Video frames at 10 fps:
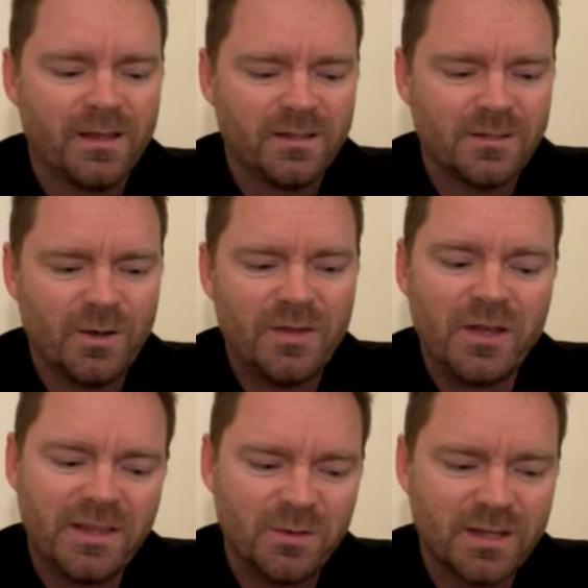So I
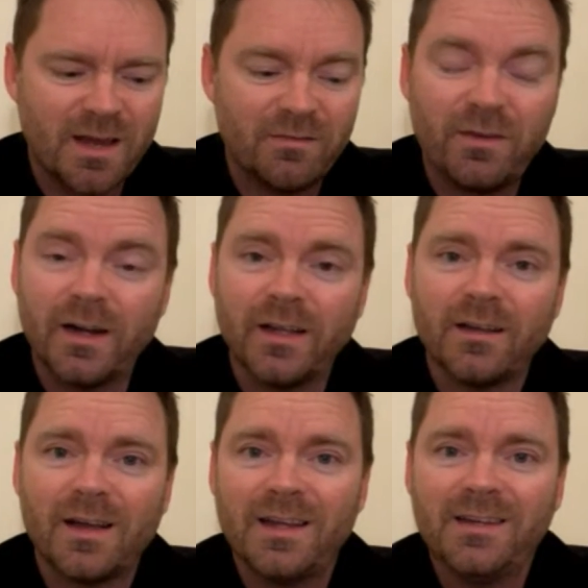thought that was kind of funny.
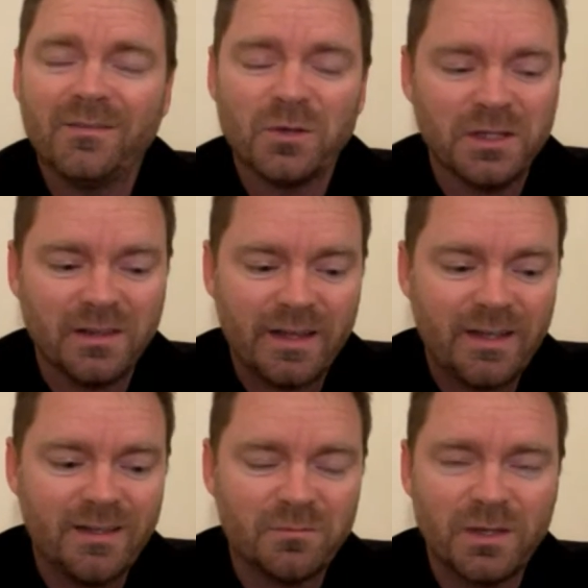I didn't really like
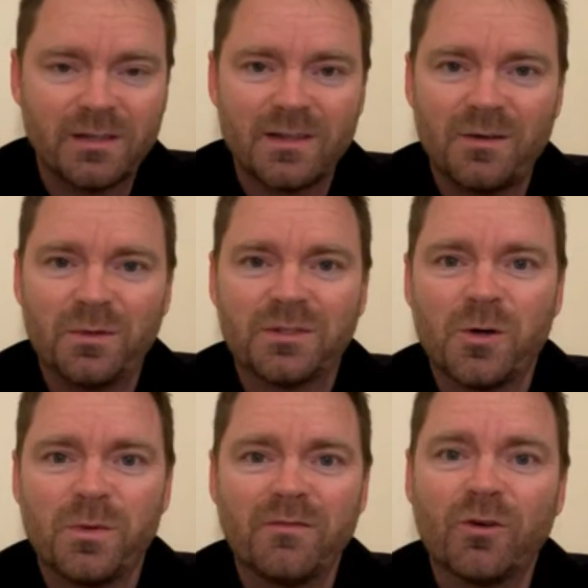it because I was
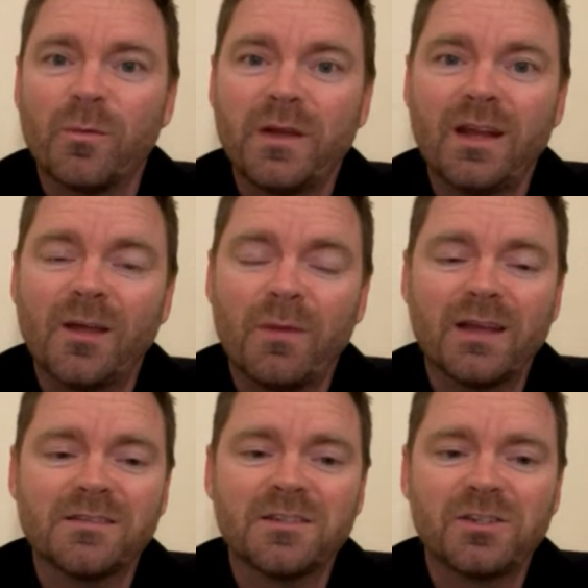hoping for a midnight
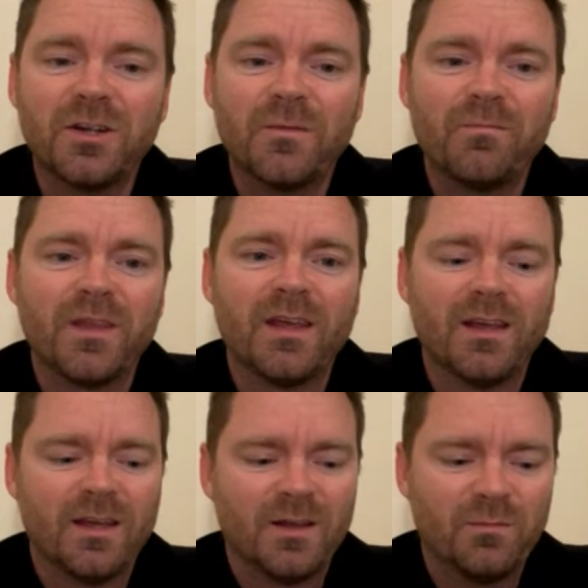mass this year,
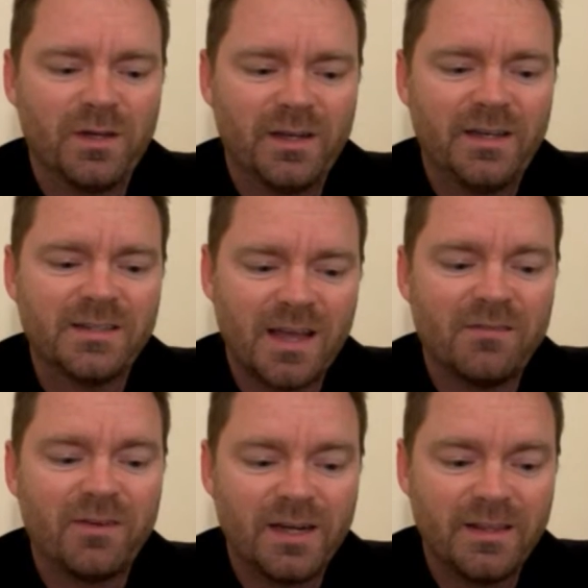but it is kind of
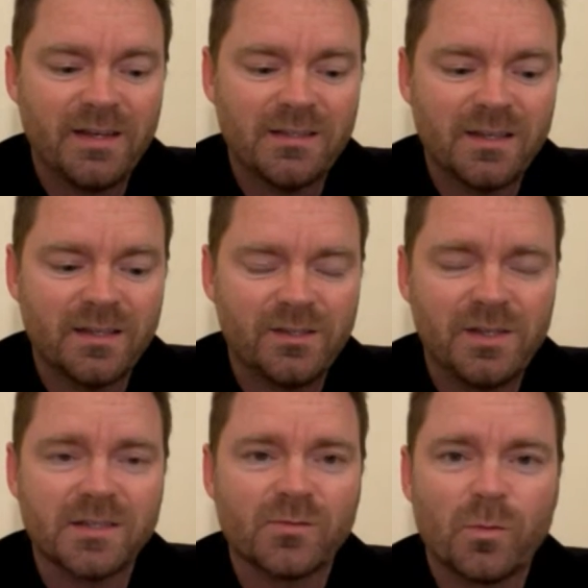funny that he said
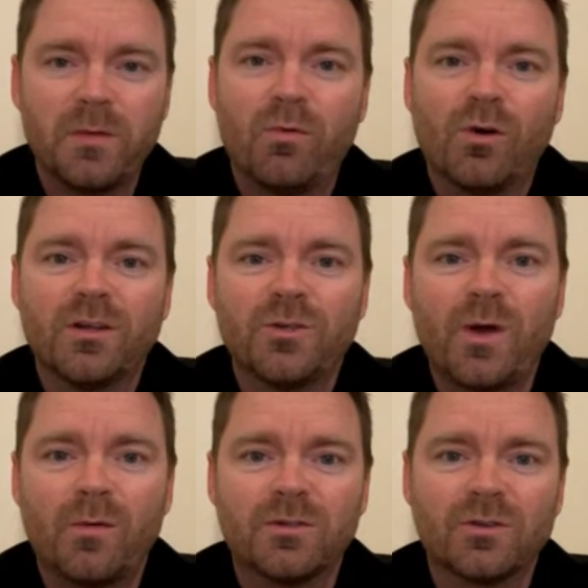Jesus will be born 2
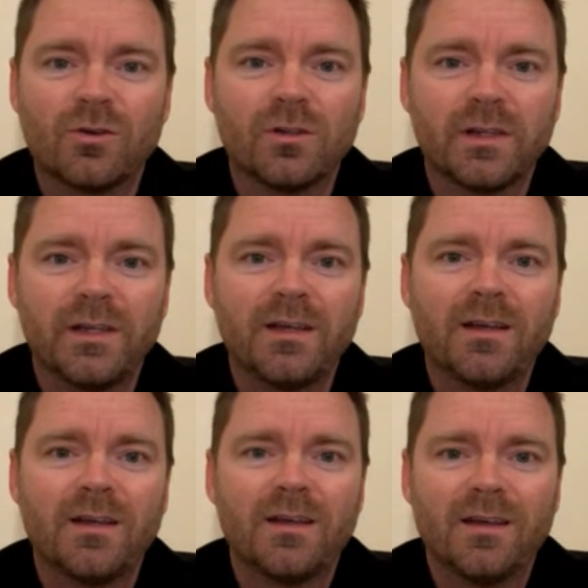hours early
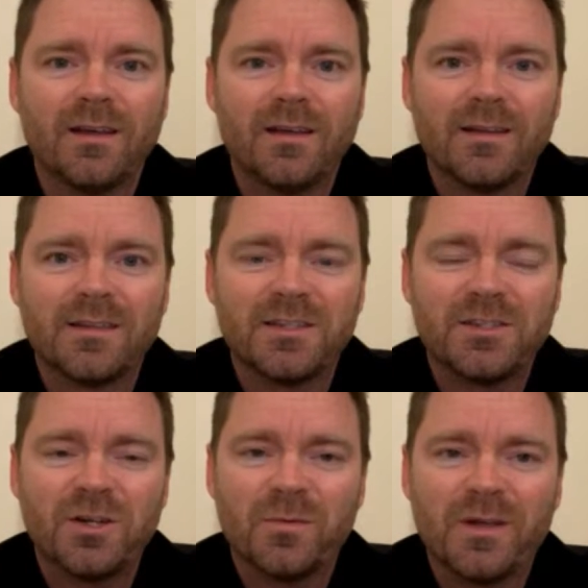this
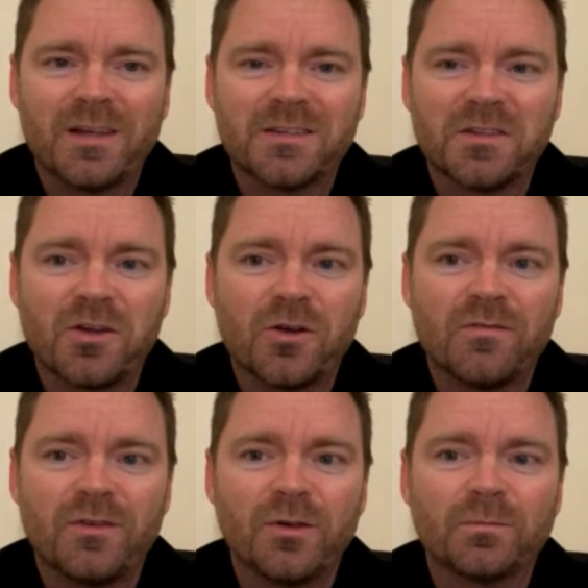year because of the
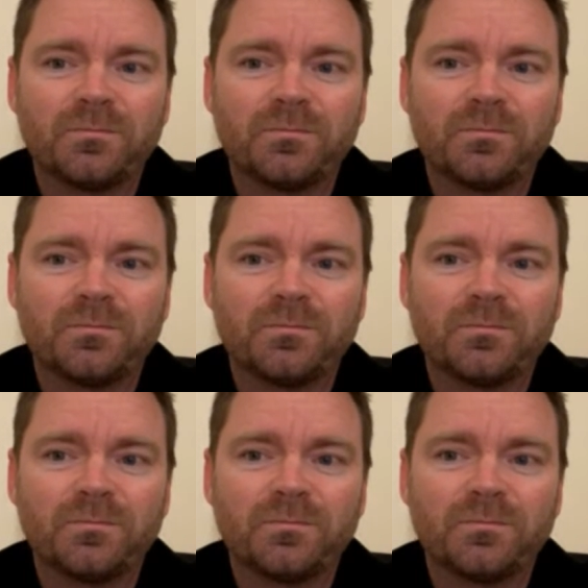curfew.